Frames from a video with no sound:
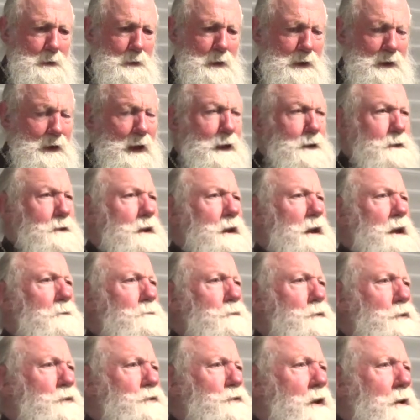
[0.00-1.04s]
I'd like to
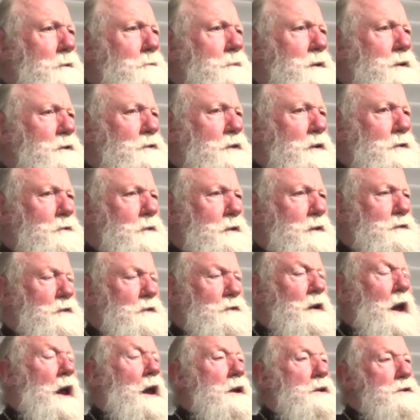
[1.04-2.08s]
give you some," he said. He
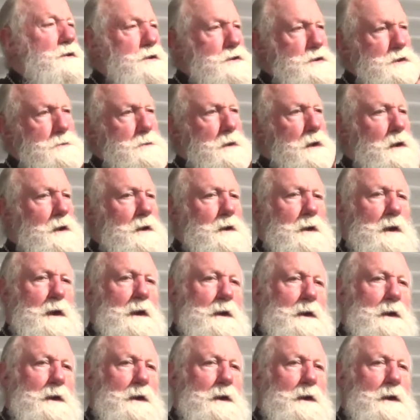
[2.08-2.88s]
says, "Just a minute."